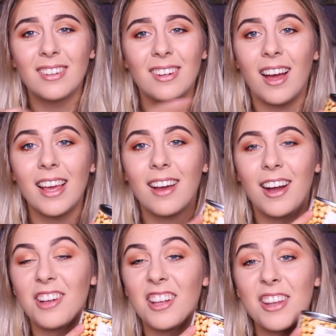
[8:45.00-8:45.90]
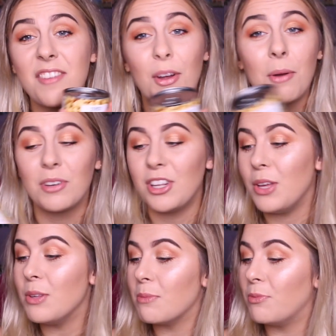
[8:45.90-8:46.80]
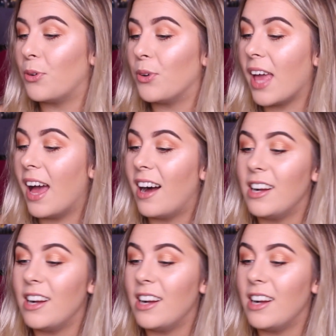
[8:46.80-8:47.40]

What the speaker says: like, I don't even know what I'm going to use them for yet.